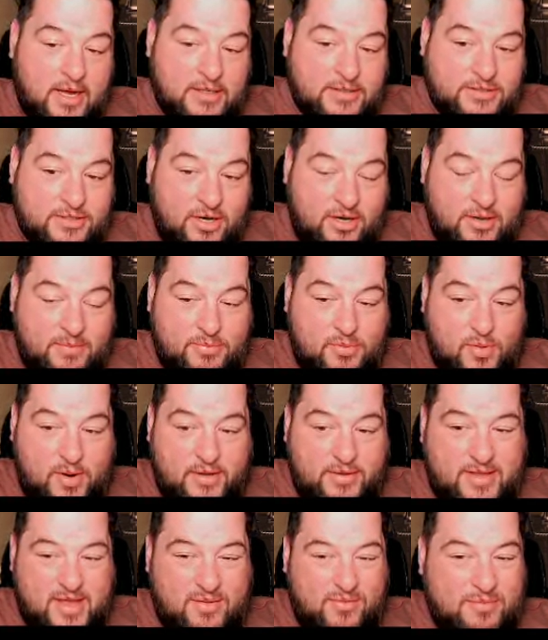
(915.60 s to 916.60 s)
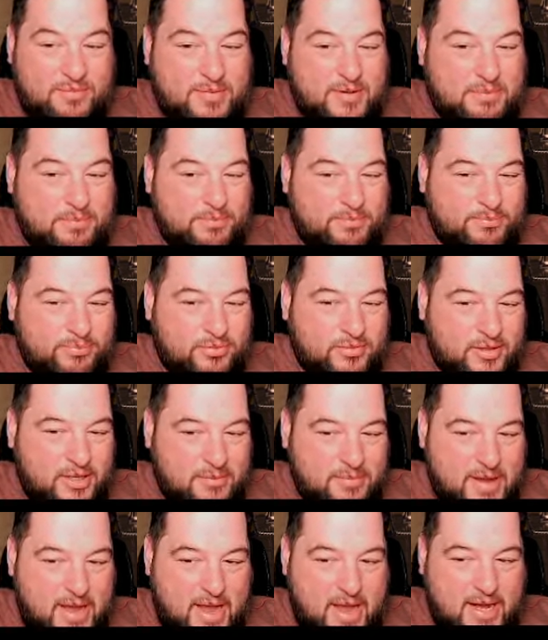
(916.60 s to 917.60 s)
starting point, that would be
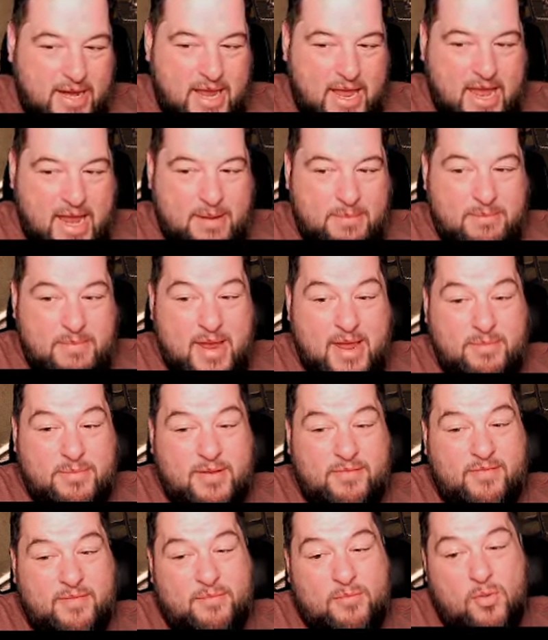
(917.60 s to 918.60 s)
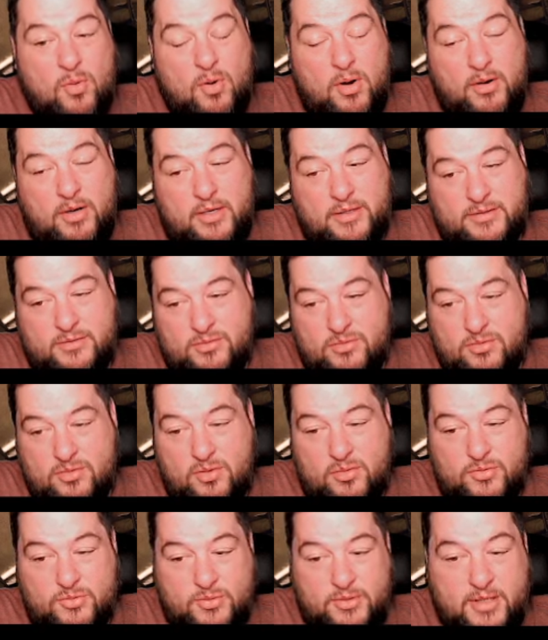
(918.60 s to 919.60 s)
pretty bad, and maybe even more, because who
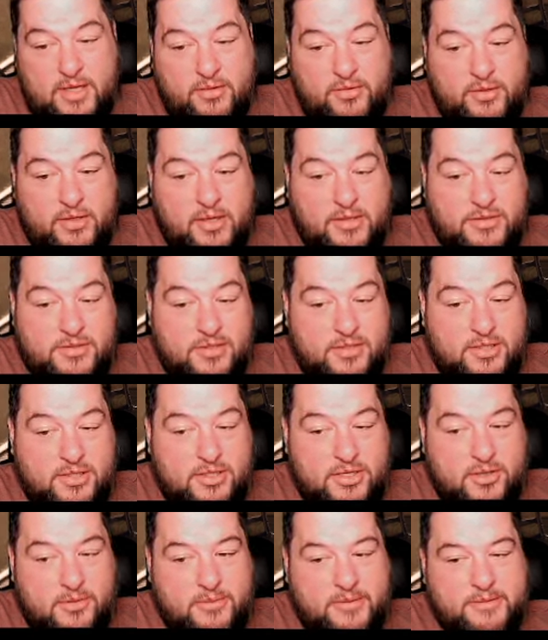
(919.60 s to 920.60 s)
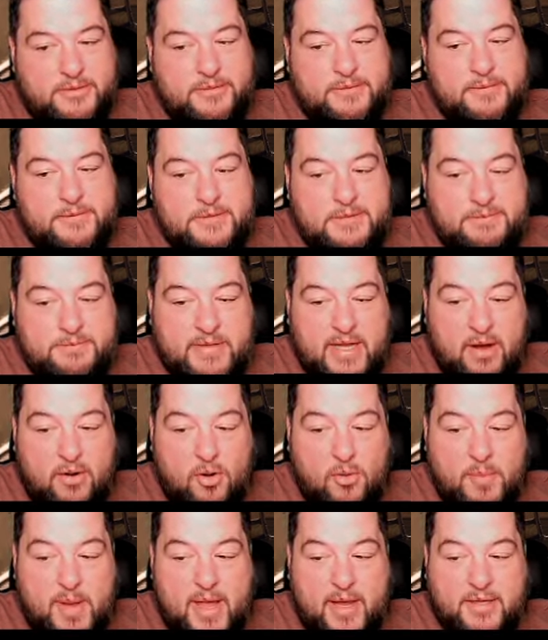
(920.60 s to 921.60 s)
knows what the other guns are going to do. Now,
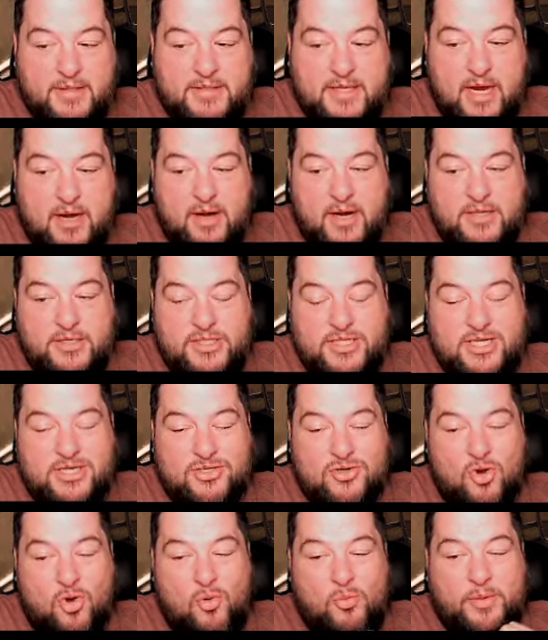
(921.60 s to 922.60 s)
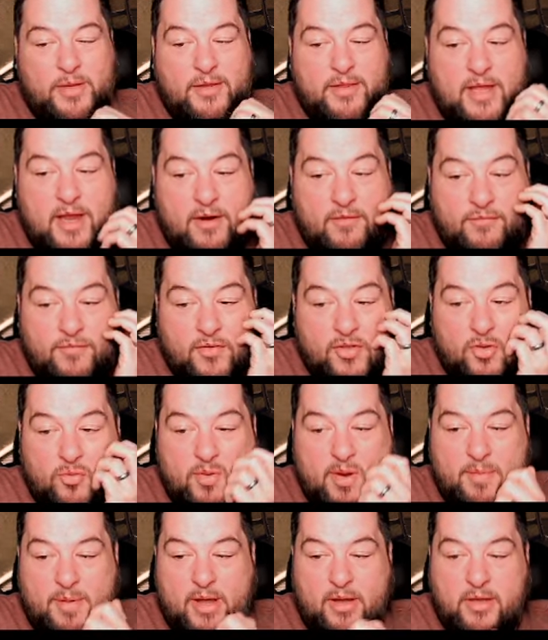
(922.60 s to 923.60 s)
Omega's there, and she's only there for the
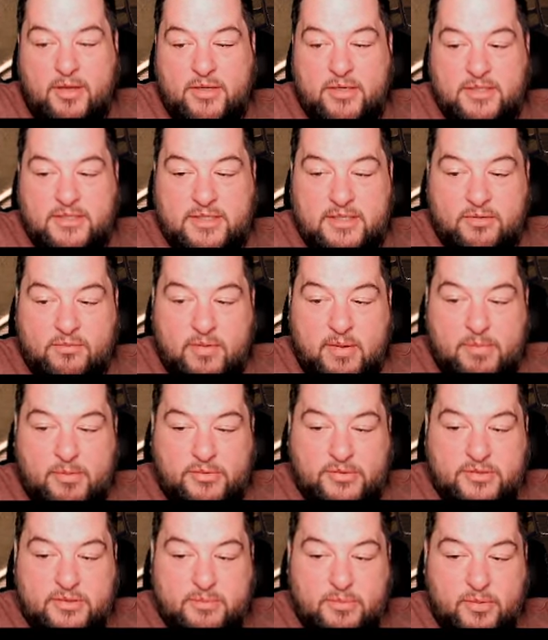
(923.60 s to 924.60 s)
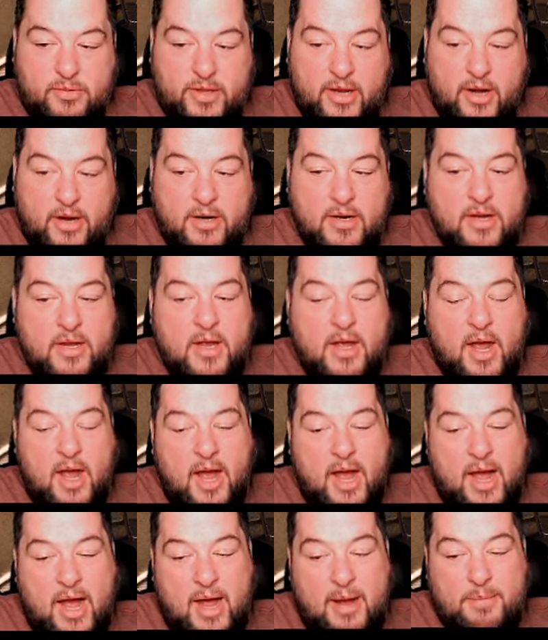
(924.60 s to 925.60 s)
Rebellion. You can see the Rebel symbol there.
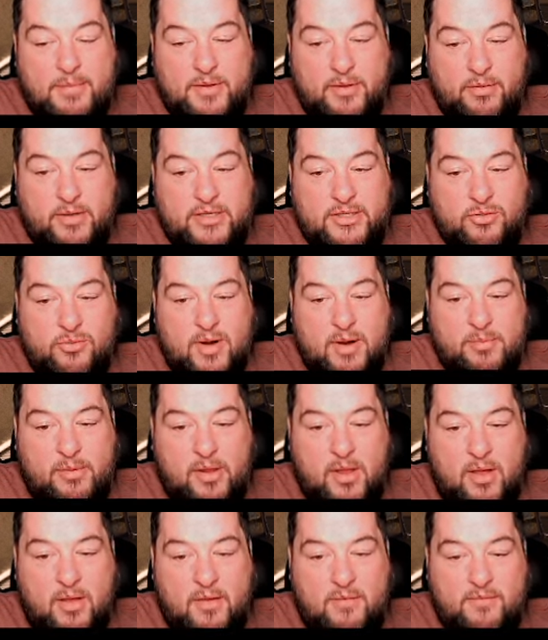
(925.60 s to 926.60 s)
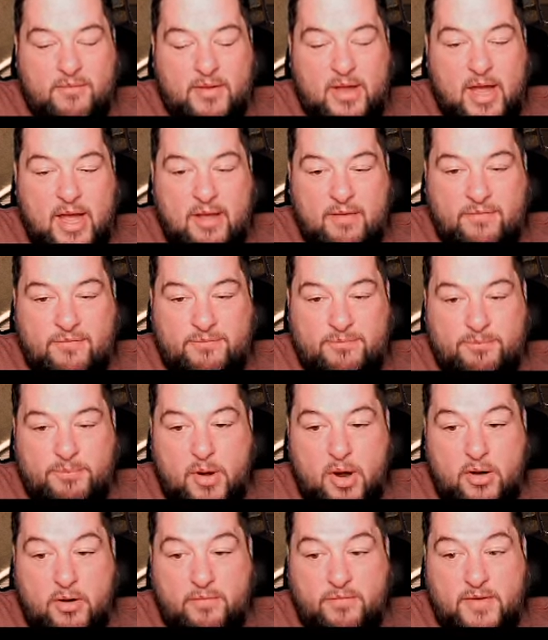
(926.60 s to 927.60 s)
There is a Rebel
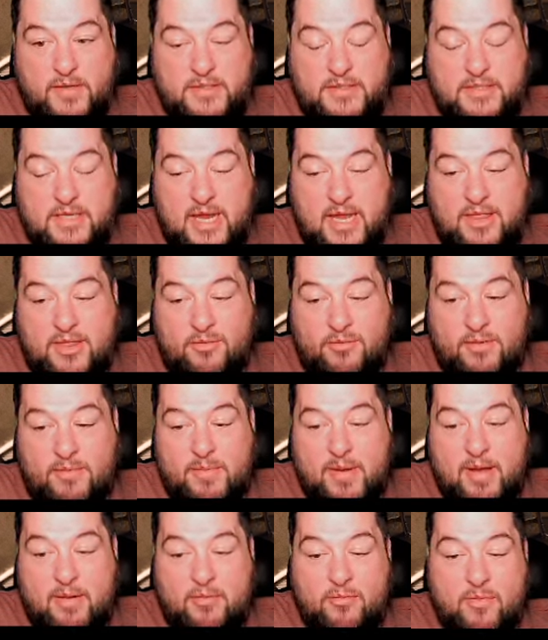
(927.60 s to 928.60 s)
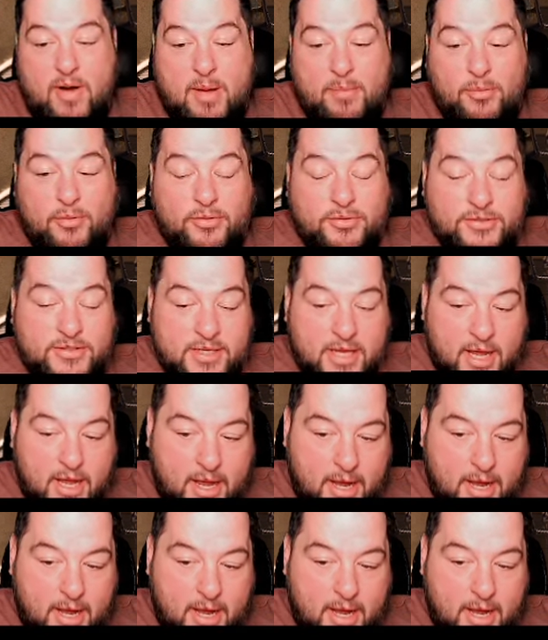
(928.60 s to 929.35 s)
part of this, and the Rebels